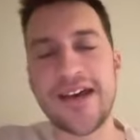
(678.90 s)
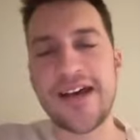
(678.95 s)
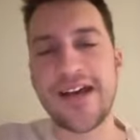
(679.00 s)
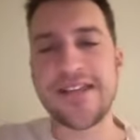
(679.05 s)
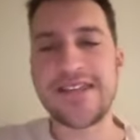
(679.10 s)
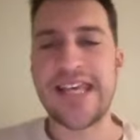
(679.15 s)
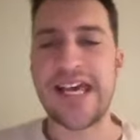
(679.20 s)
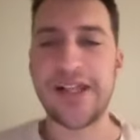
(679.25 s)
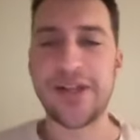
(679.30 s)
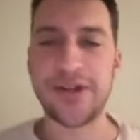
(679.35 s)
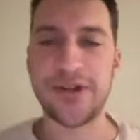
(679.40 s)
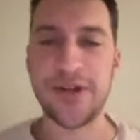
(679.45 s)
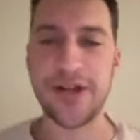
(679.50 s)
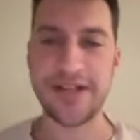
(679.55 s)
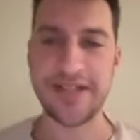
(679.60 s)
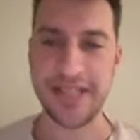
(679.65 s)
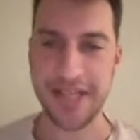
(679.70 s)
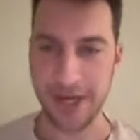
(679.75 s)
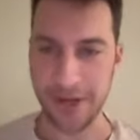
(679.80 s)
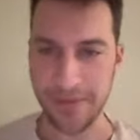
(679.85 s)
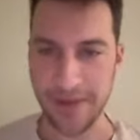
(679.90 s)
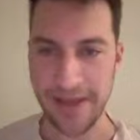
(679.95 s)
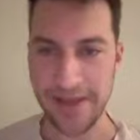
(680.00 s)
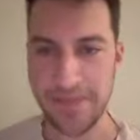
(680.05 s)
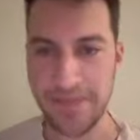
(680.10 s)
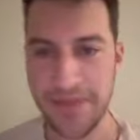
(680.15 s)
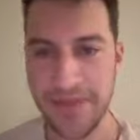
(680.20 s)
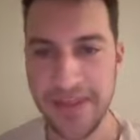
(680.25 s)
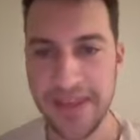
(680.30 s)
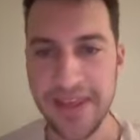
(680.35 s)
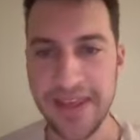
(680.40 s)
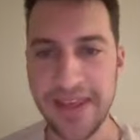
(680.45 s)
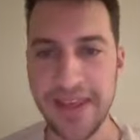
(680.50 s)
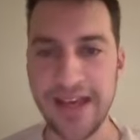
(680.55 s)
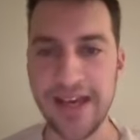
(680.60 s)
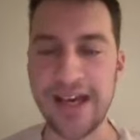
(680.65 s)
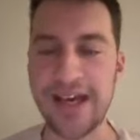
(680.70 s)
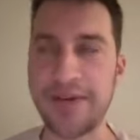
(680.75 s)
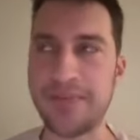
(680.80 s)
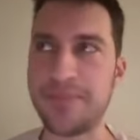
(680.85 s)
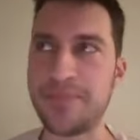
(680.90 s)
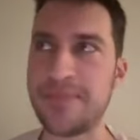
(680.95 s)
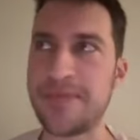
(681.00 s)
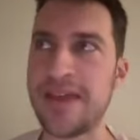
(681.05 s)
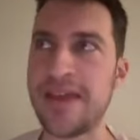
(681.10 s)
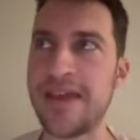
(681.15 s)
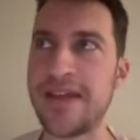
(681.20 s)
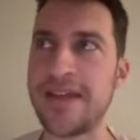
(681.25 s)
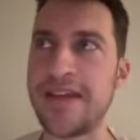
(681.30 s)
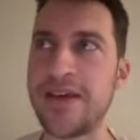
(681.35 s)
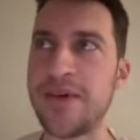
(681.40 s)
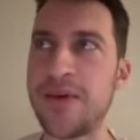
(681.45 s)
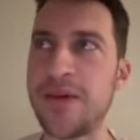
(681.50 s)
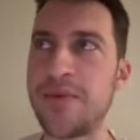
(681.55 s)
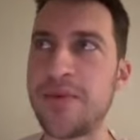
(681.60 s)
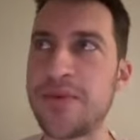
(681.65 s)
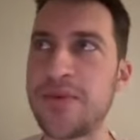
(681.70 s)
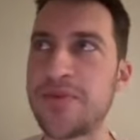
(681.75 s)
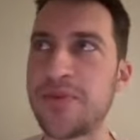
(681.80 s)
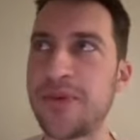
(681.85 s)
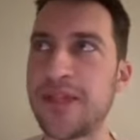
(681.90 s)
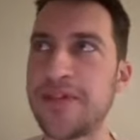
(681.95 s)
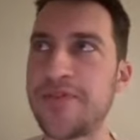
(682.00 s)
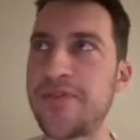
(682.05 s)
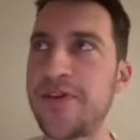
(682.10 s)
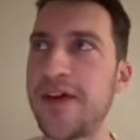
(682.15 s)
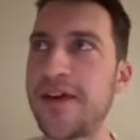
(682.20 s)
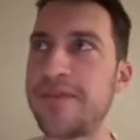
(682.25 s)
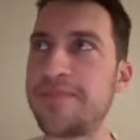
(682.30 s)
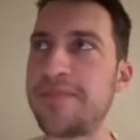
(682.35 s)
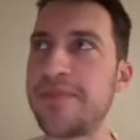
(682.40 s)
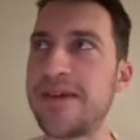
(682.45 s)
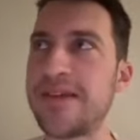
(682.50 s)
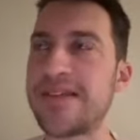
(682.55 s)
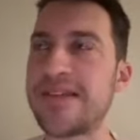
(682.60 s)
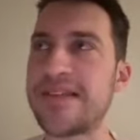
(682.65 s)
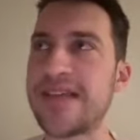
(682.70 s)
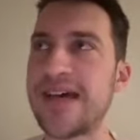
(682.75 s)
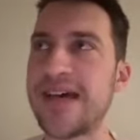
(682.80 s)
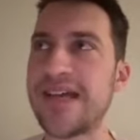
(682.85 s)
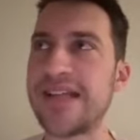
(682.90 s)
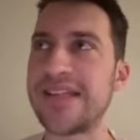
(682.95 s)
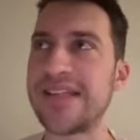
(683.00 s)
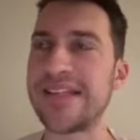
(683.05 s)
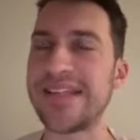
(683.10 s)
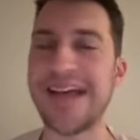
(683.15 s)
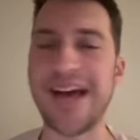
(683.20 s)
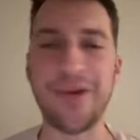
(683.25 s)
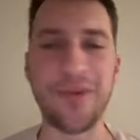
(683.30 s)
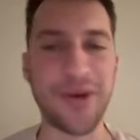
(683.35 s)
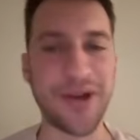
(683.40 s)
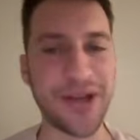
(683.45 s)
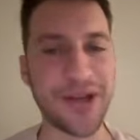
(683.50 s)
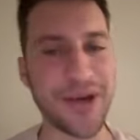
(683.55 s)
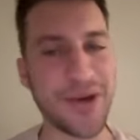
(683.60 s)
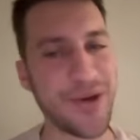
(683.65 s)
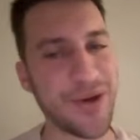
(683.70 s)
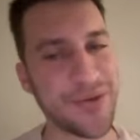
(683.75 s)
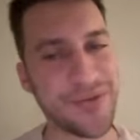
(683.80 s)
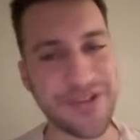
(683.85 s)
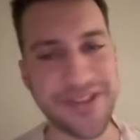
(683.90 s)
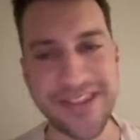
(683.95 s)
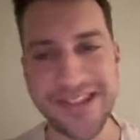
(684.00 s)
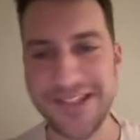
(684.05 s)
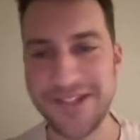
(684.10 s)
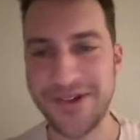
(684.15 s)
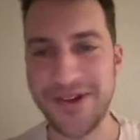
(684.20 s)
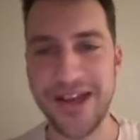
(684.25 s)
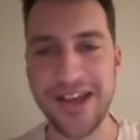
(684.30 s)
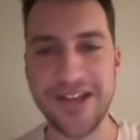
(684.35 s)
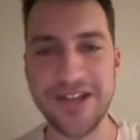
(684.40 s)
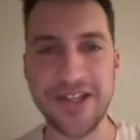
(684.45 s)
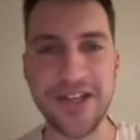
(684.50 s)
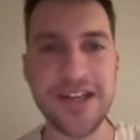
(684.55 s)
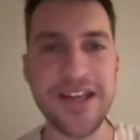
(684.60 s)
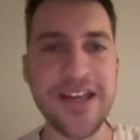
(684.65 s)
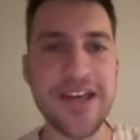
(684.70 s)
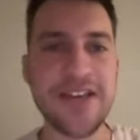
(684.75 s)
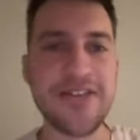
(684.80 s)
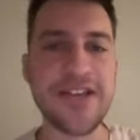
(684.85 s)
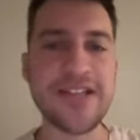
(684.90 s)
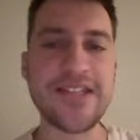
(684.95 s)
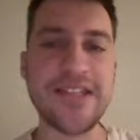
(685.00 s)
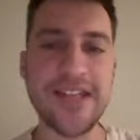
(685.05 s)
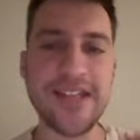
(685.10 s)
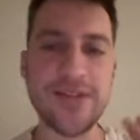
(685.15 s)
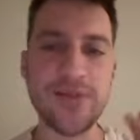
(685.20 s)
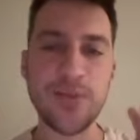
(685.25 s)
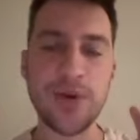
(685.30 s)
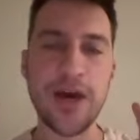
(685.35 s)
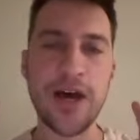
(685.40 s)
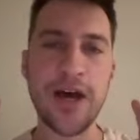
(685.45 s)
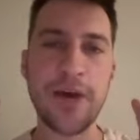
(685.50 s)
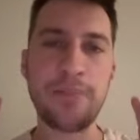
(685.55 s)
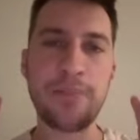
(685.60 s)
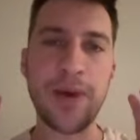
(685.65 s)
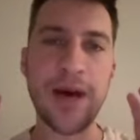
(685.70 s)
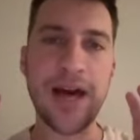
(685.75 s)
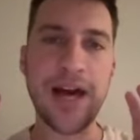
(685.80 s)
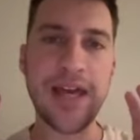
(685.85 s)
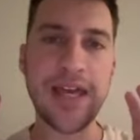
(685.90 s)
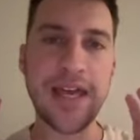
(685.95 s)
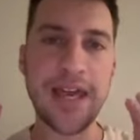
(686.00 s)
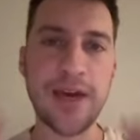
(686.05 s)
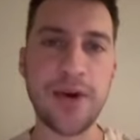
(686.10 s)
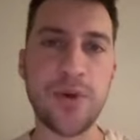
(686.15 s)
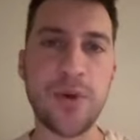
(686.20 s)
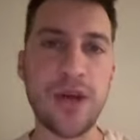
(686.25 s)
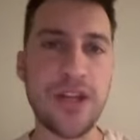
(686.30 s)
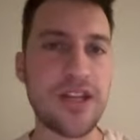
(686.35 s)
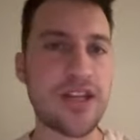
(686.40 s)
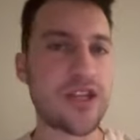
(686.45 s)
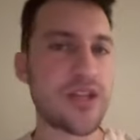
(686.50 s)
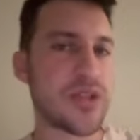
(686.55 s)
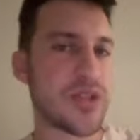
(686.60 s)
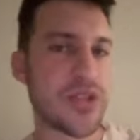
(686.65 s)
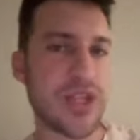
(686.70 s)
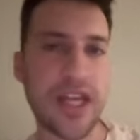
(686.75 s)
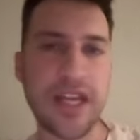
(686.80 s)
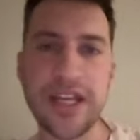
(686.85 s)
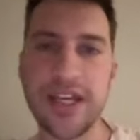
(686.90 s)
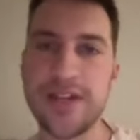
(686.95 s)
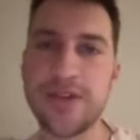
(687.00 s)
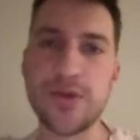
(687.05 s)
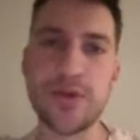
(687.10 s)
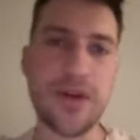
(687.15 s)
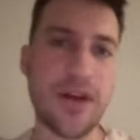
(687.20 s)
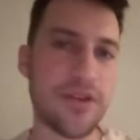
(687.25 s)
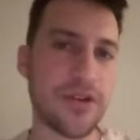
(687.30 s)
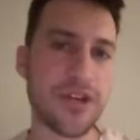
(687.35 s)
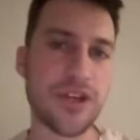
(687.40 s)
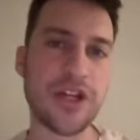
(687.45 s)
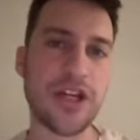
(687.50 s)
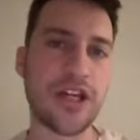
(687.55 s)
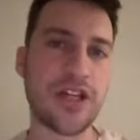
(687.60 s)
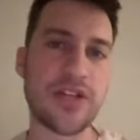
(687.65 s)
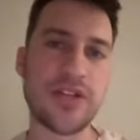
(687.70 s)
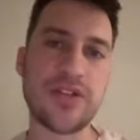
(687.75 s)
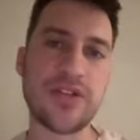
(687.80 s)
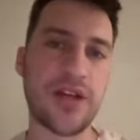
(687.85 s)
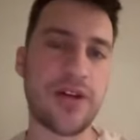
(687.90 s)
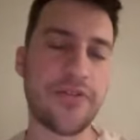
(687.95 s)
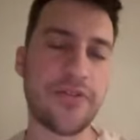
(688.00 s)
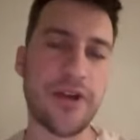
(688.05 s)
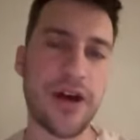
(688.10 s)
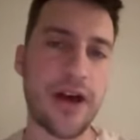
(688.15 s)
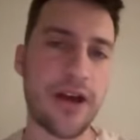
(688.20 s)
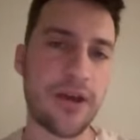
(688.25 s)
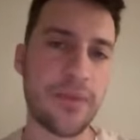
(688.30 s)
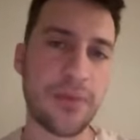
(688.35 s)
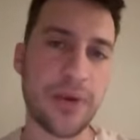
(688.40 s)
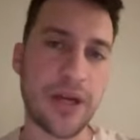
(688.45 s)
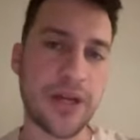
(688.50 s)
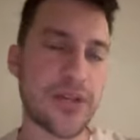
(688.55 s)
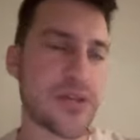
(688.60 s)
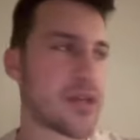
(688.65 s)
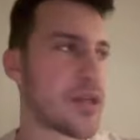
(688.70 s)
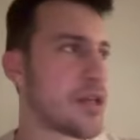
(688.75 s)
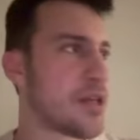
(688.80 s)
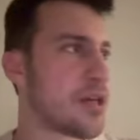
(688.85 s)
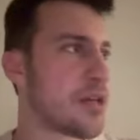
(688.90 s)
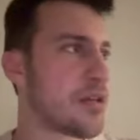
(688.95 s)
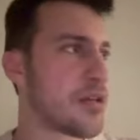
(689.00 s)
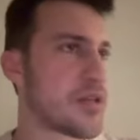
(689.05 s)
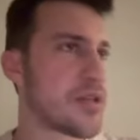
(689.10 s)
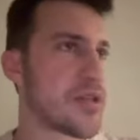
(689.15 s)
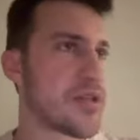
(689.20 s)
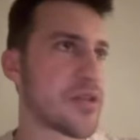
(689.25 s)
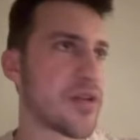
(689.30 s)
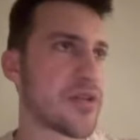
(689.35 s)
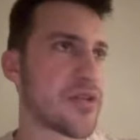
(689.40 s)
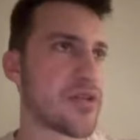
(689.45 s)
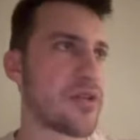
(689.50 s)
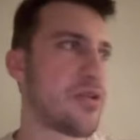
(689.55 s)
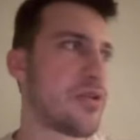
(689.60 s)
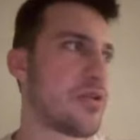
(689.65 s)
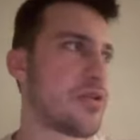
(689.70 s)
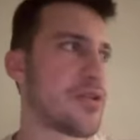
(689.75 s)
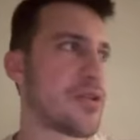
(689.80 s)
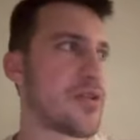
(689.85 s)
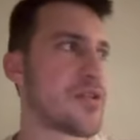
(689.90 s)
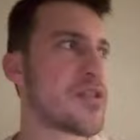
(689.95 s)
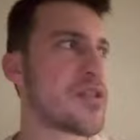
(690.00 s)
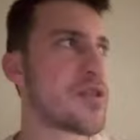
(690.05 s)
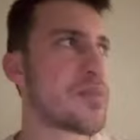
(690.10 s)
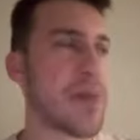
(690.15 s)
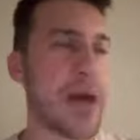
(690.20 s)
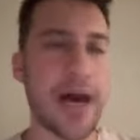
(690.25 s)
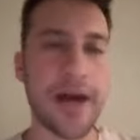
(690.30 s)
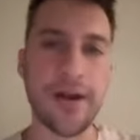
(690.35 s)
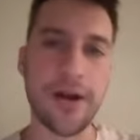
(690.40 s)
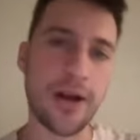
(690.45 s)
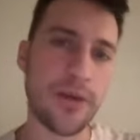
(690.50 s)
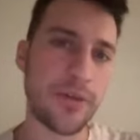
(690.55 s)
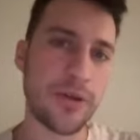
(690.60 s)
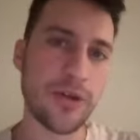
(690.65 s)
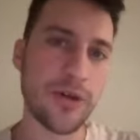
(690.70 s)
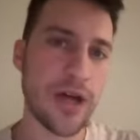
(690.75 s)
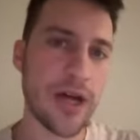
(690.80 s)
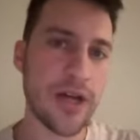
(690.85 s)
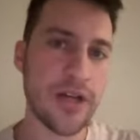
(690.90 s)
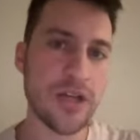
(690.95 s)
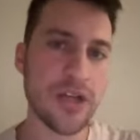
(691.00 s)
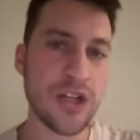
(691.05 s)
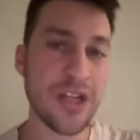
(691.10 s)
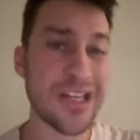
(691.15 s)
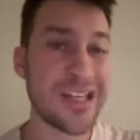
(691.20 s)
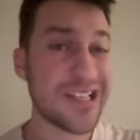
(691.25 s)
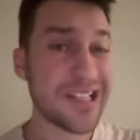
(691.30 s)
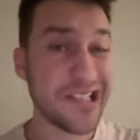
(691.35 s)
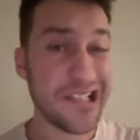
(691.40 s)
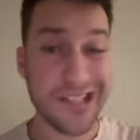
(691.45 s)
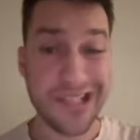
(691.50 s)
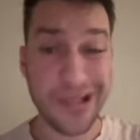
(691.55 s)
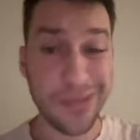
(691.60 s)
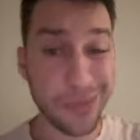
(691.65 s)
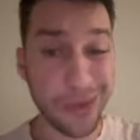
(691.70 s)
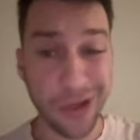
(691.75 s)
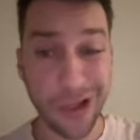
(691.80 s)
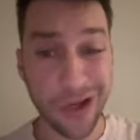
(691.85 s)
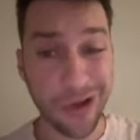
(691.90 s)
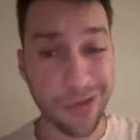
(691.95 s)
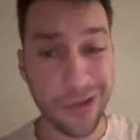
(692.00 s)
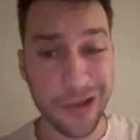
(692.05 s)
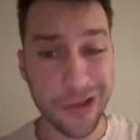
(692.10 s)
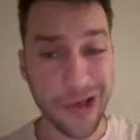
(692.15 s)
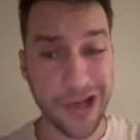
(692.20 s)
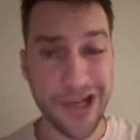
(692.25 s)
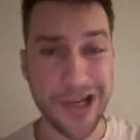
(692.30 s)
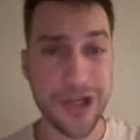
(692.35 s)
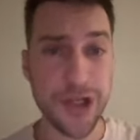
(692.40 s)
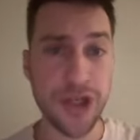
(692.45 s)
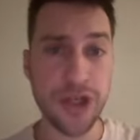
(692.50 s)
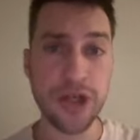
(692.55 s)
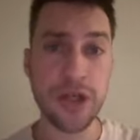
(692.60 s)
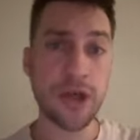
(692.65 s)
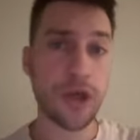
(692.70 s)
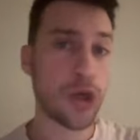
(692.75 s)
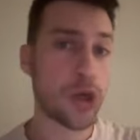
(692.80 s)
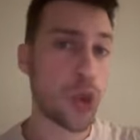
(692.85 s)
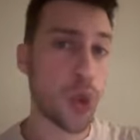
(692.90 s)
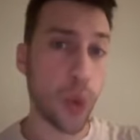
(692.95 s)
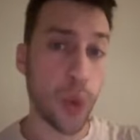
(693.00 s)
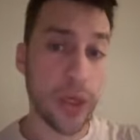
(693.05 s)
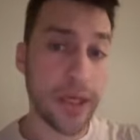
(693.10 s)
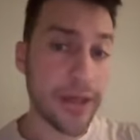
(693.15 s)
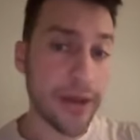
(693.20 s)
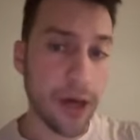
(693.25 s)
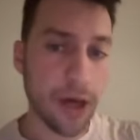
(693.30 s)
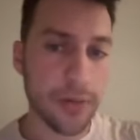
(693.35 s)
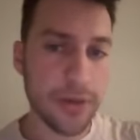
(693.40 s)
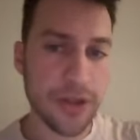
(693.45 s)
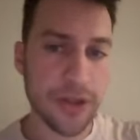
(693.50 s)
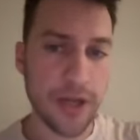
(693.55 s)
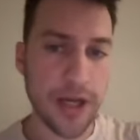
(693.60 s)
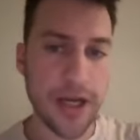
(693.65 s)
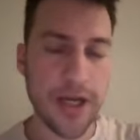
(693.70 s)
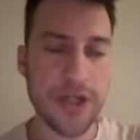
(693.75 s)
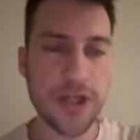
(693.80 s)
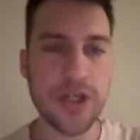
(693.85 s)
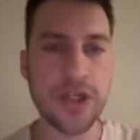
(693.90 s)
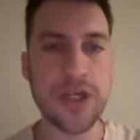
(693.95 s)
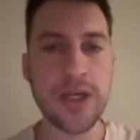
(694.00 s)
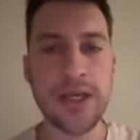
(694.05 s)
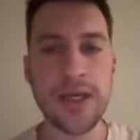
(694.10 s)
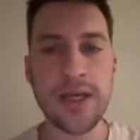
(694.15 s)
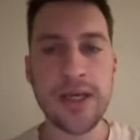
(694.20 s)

uh, Tellor, on TRB. Um, and it, it, was really fun, but uh, I want to go over this strategy. This is uh, buying a coin and just sending it to another exchange to sell for a higher price. This is also known as just spot arbitrage, simple arbitrage, coin arbitrage.